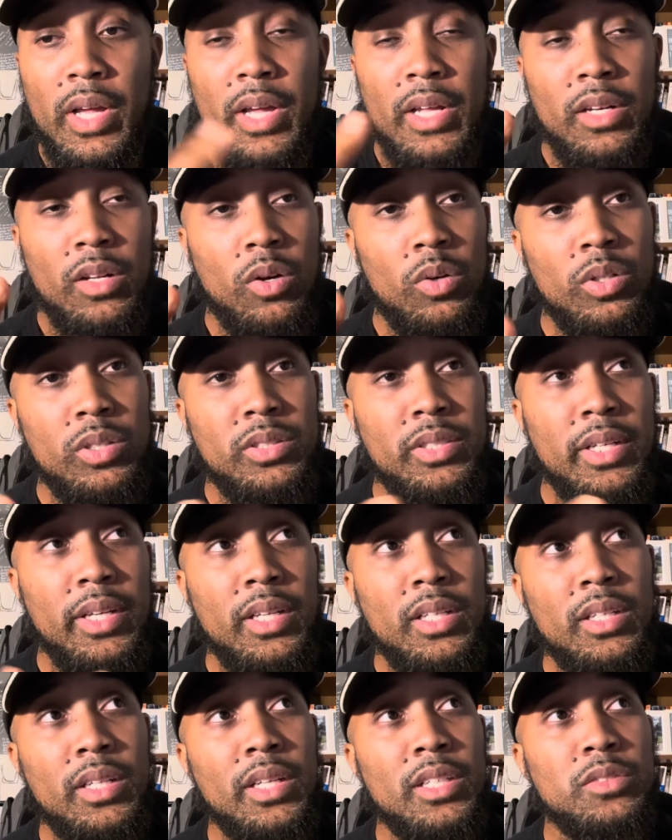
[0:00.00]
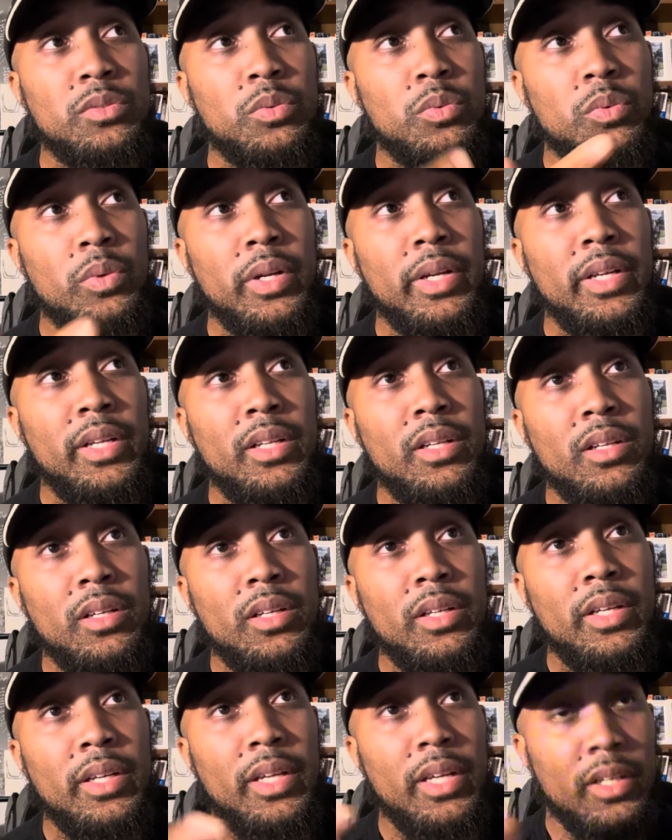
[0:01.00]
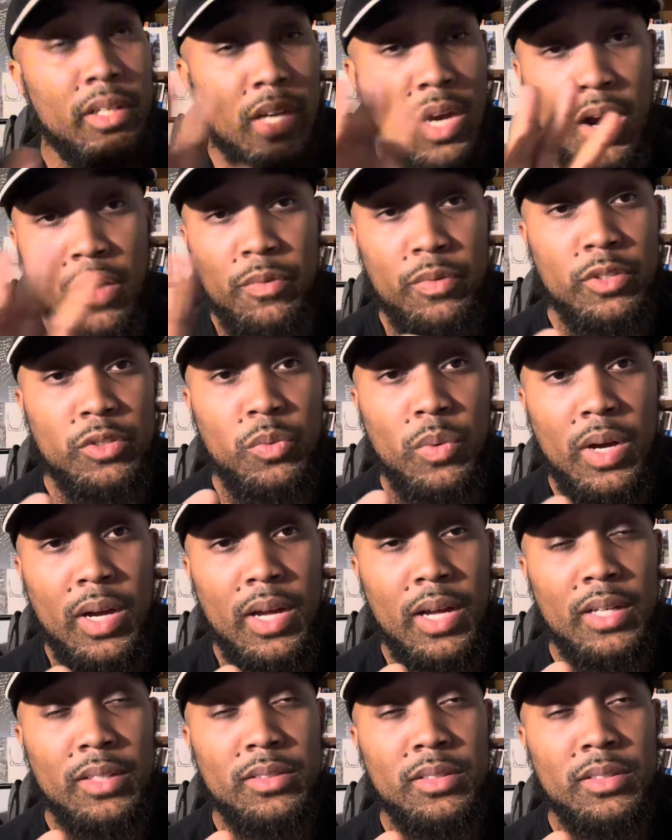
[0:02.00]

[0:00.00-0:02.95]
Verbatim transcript: The only team that's ranked conference-wise